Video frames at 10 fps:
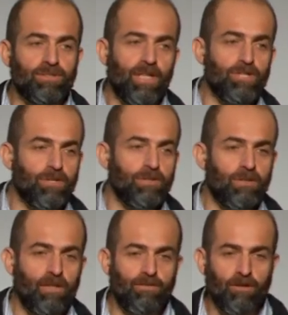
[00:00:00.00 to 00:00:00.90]
detection
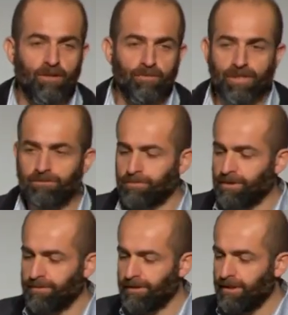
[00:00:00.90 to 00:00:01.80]
and foreign object
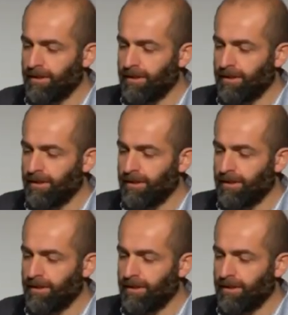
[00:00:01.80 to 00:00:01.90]
removal.